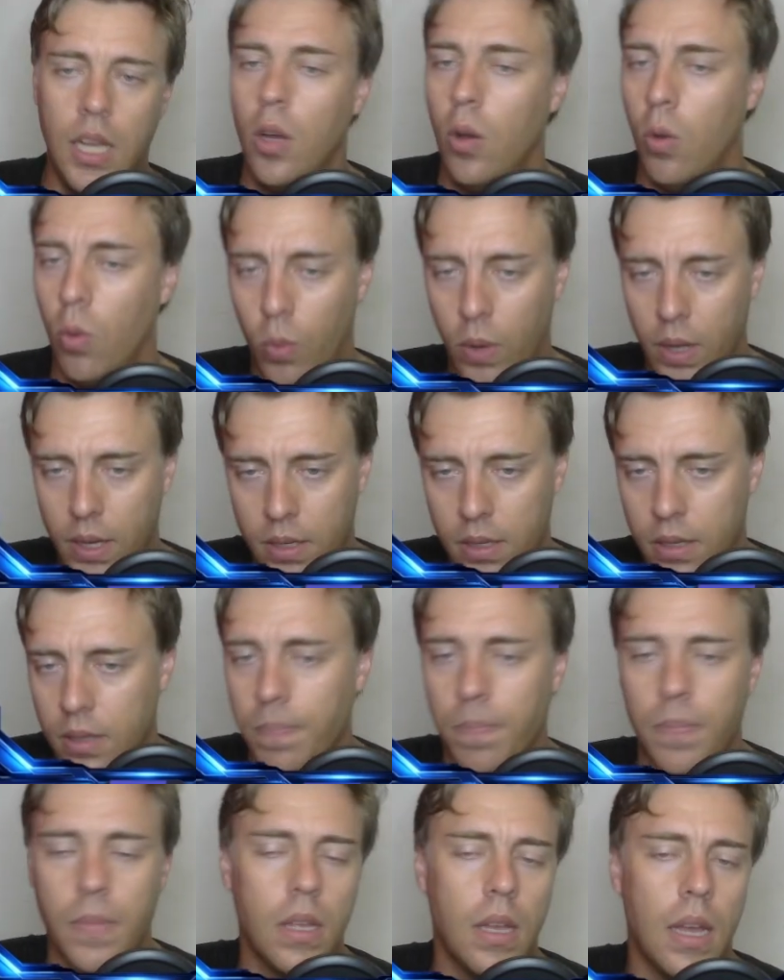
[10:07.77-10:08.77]
one
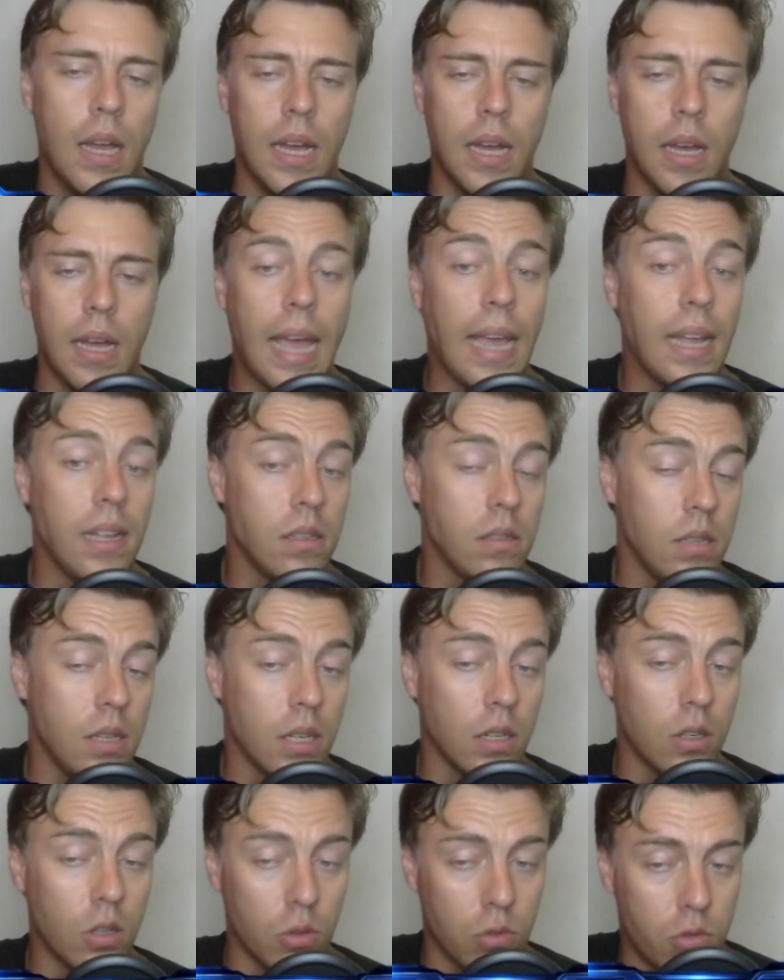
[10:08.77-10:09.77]
A-tier
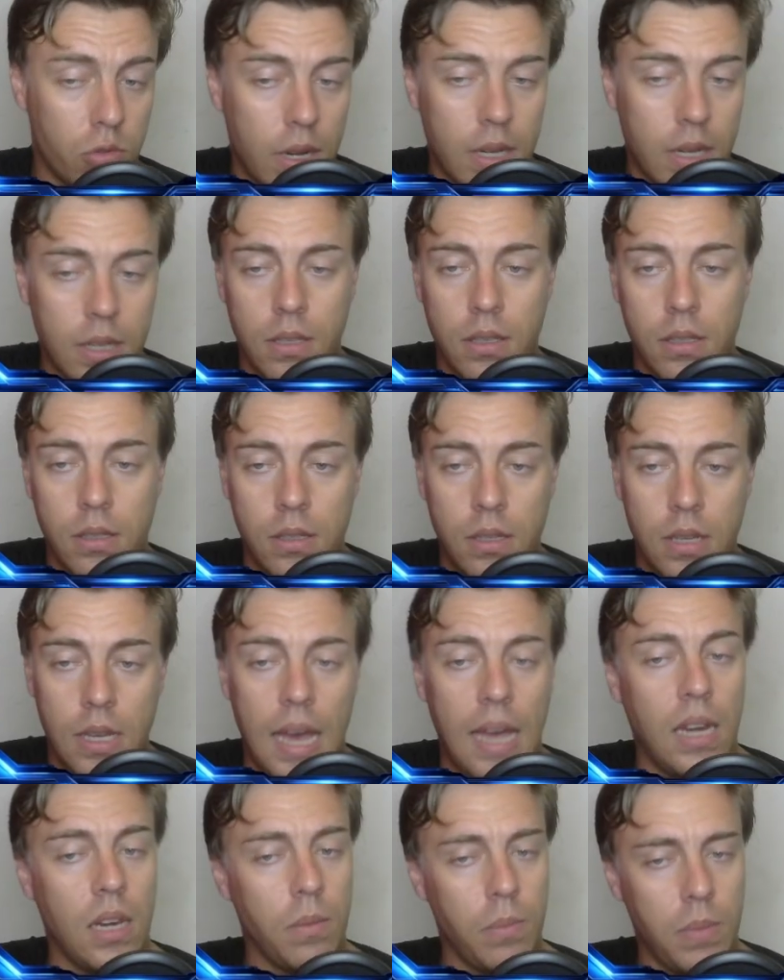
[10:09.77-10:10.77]
constructor
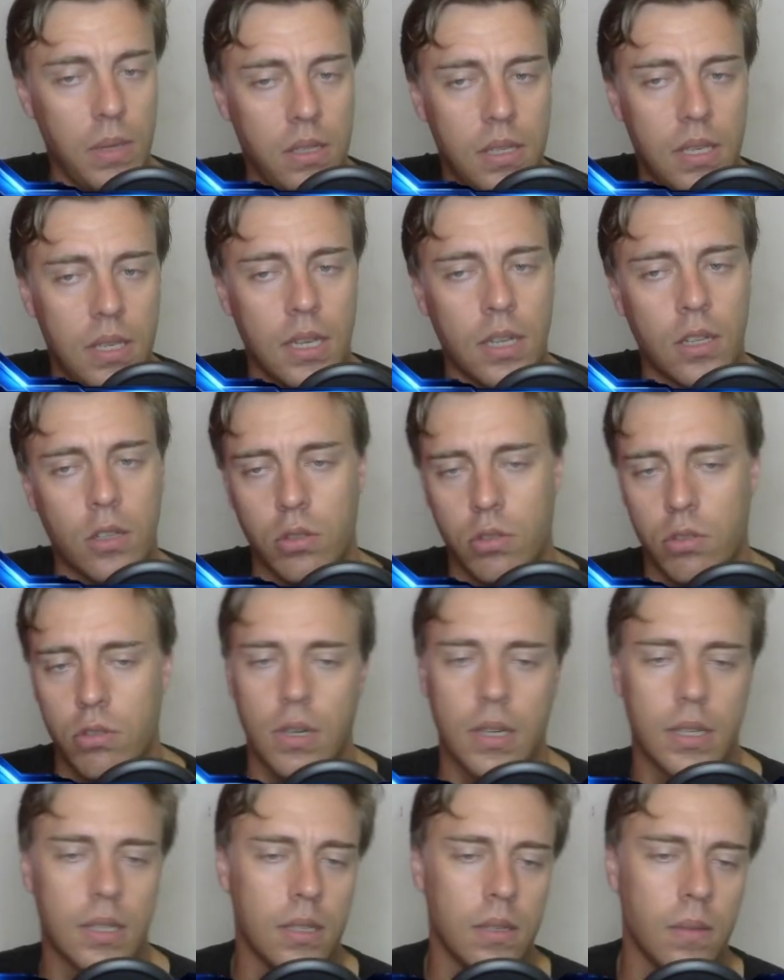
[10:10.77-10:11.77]
and a B-tier
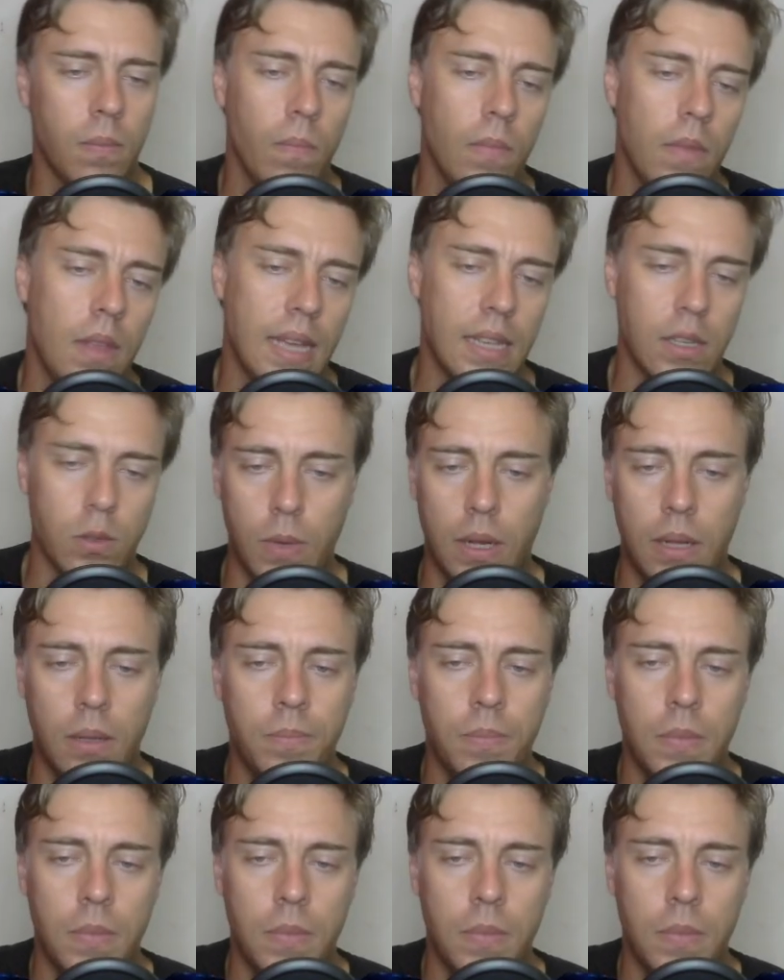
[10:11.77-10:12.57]
constructor as well.